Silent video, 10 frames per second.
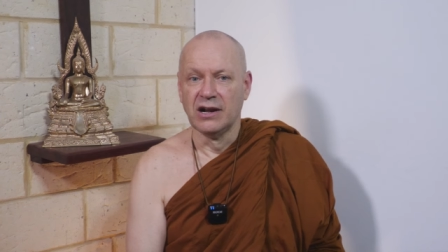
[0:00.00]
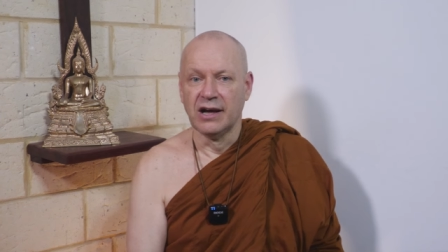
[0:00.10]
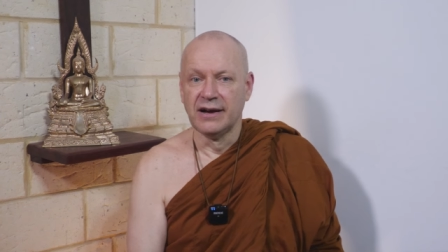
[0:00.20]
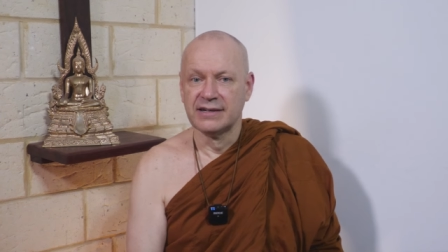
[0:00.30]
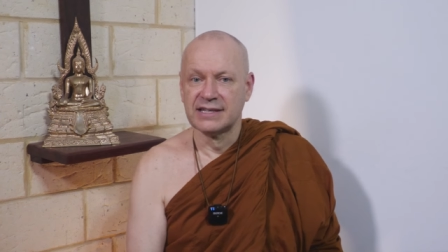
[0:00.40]

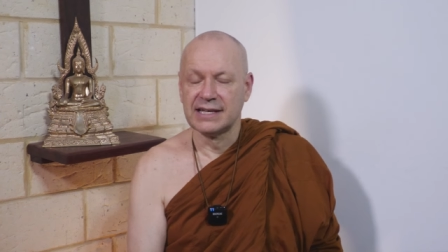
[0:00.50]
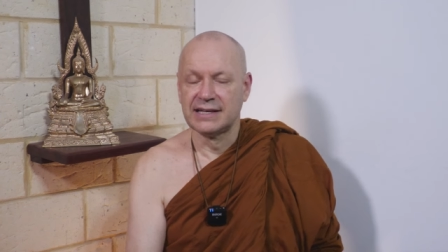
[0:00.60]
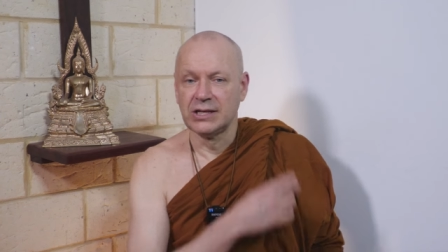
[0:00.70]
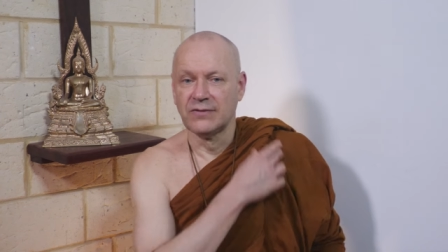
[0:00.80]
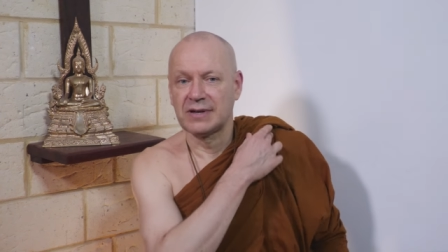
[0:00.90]
large
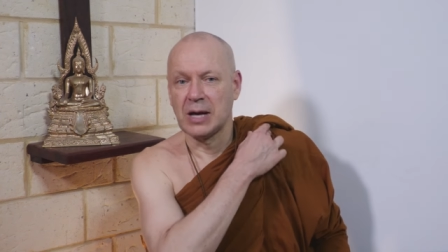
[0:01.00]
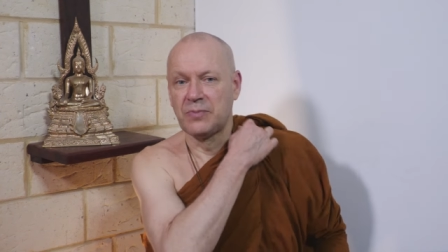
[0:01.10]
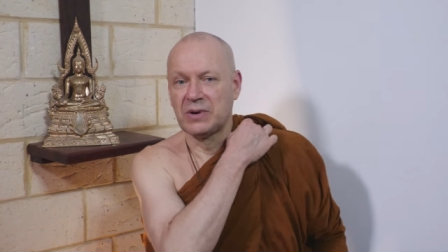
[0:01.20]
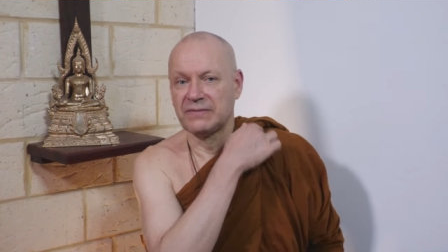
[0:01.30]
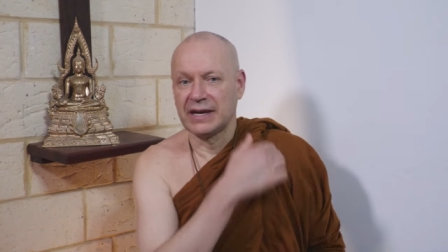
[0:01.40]
city of
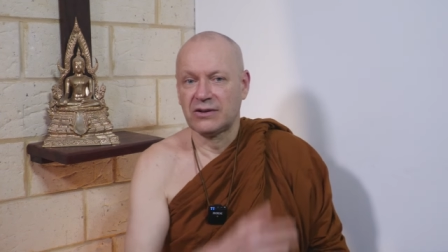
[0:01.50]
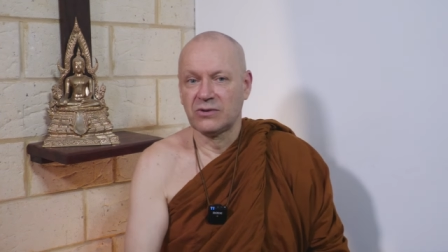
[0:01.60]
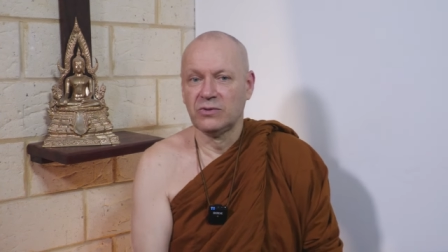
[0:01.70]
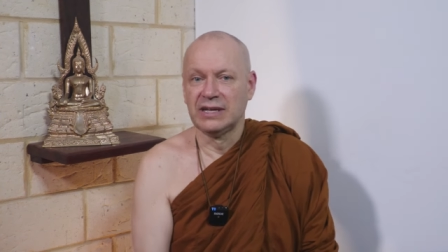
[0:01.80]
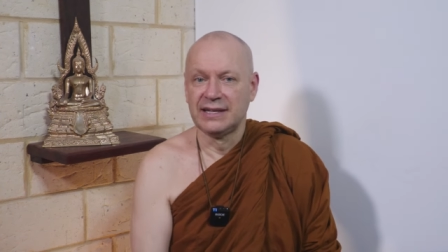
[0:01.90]

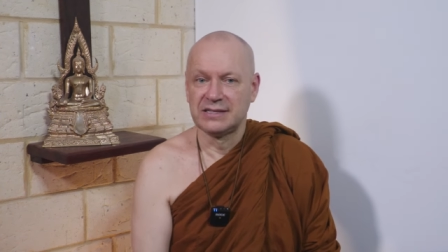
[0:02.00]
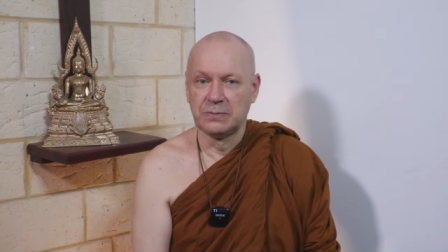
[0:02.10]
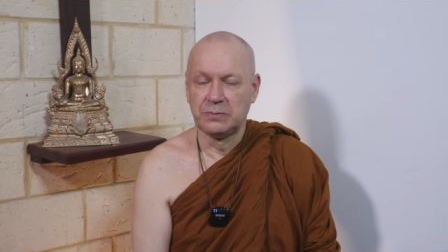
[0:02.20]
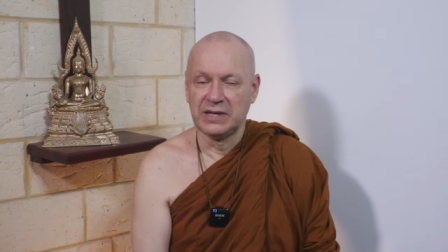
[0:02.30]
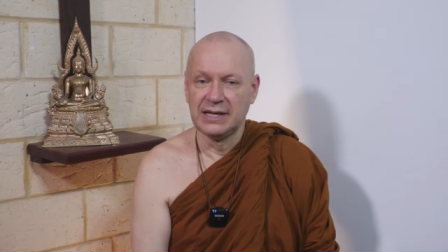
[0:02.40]
Kapilavatthu and
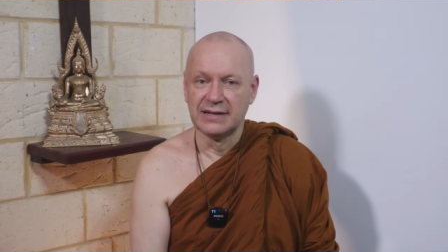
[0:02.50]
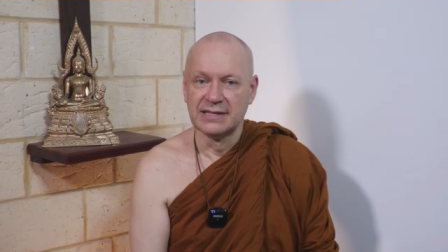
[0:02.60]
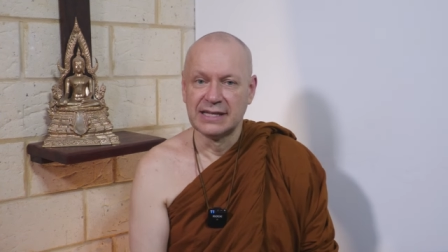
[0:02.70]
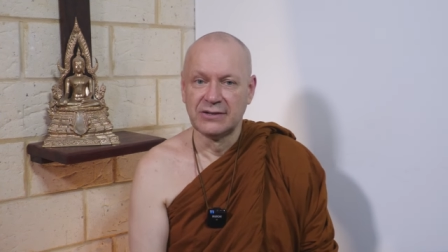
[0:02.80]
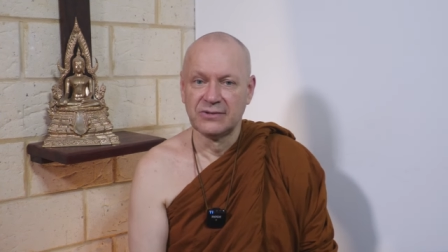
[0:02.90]

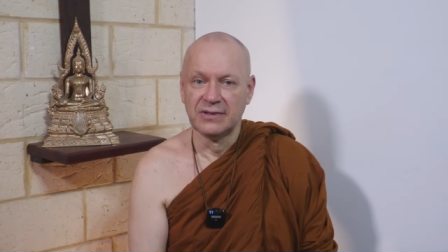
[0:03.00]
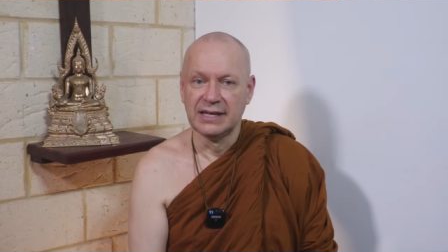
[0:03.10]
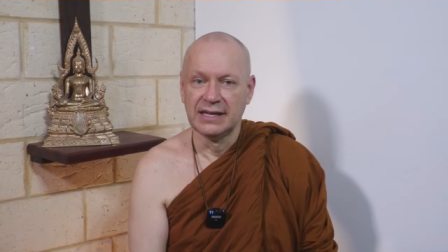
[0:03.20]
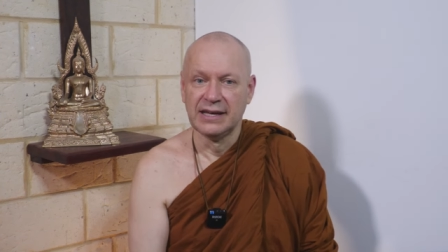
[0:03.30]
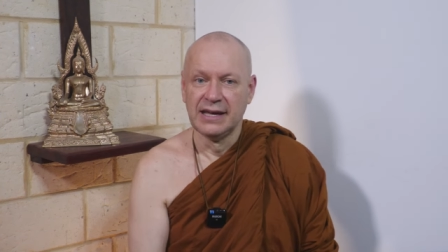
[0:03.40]
disappears into
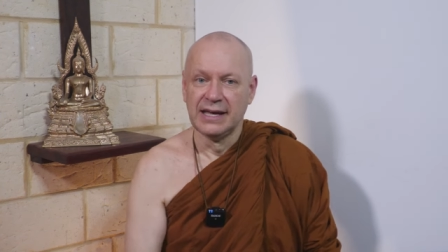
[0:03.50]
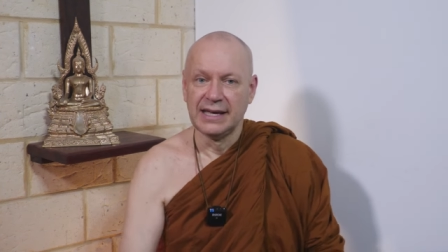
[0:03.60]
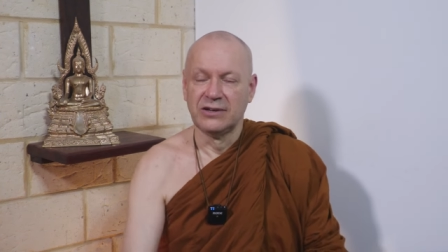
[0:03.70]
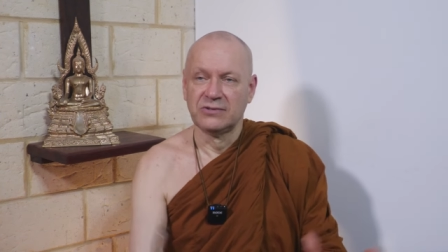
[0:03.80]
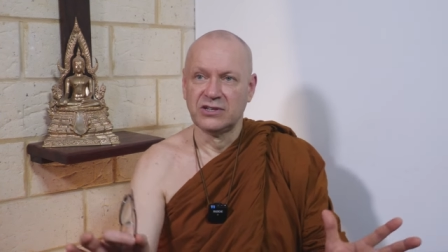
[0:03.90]
the
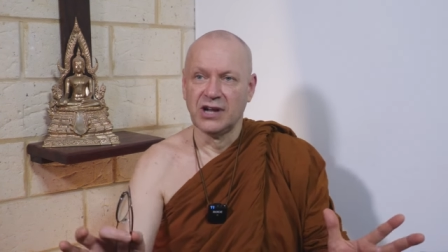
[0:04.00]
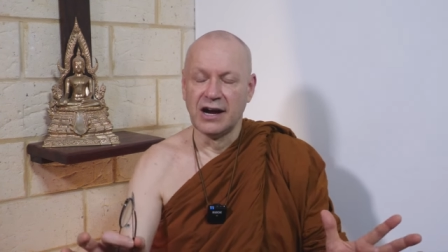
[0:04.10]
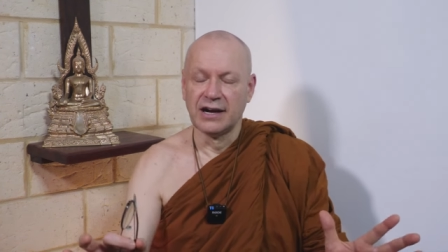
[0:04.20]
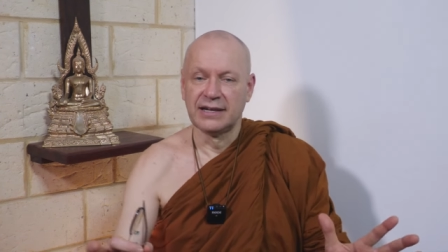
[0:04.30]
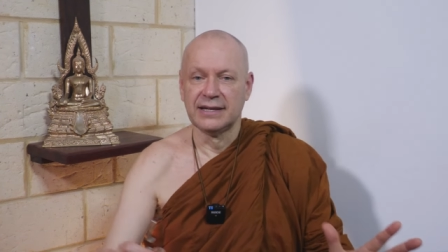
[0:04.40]
into the
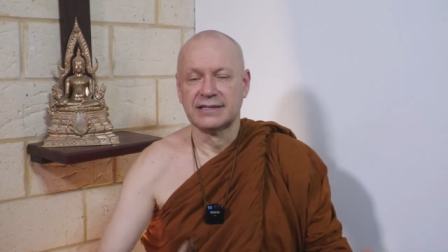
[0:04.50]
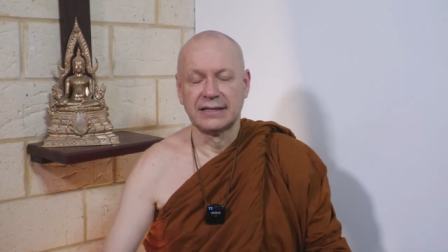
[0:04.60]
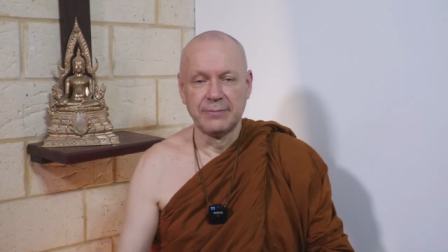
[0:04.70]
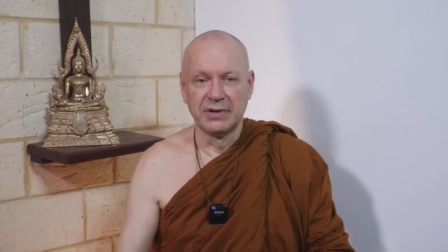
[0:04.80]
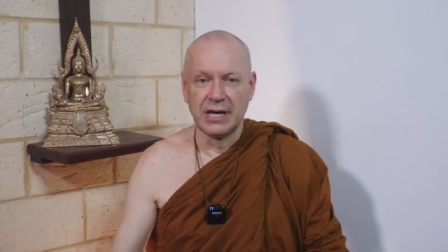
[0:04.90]
darkness,
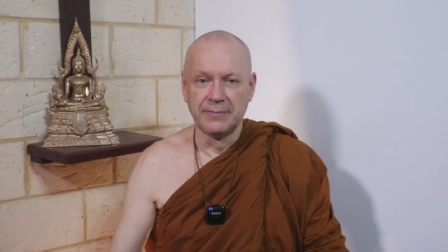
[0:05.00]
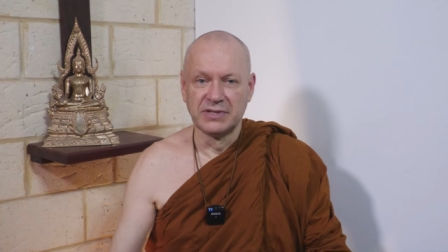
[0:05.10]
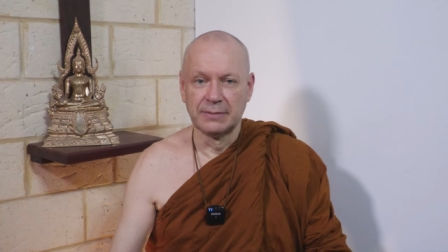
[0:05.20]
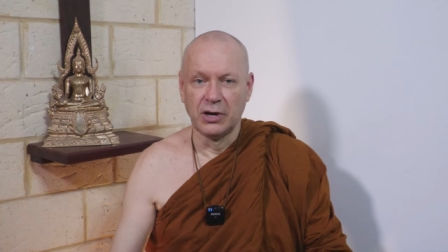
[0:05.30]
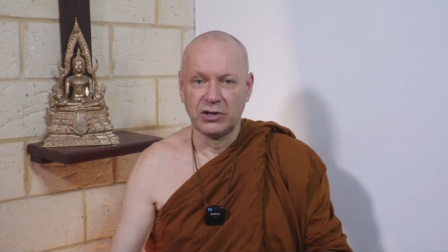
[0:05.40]
and then
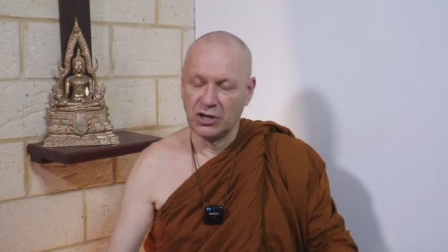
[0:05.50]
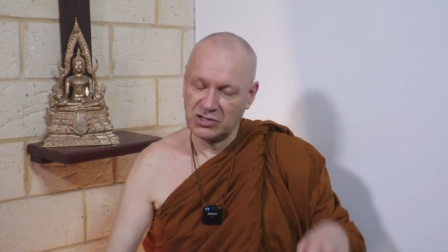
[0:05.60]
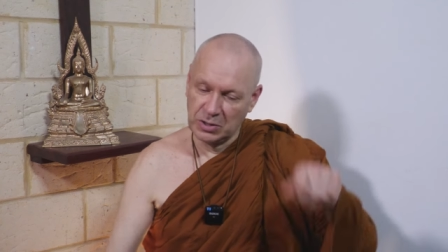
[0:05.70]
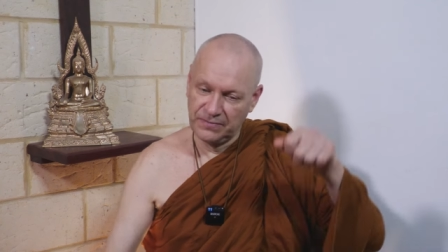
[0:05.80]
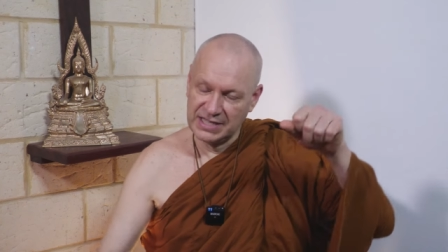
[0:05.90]
becomes a monk,
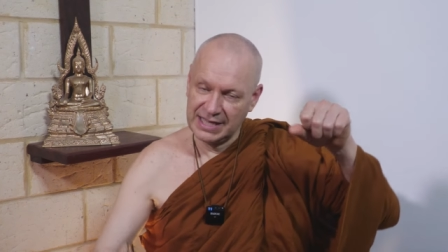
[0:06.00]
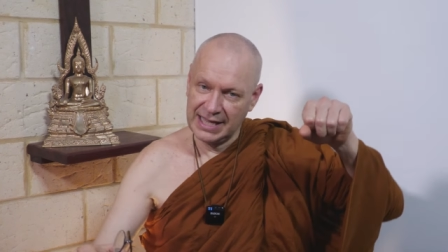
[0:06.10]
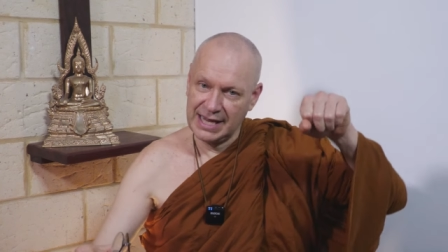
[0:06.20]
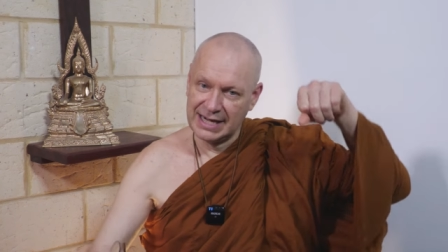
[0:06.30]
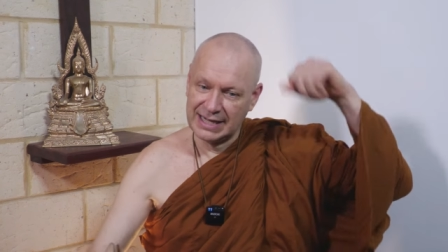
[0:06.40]
cuts off his
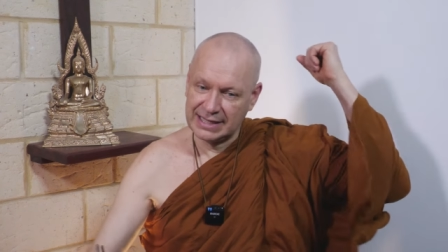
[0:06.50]
hair.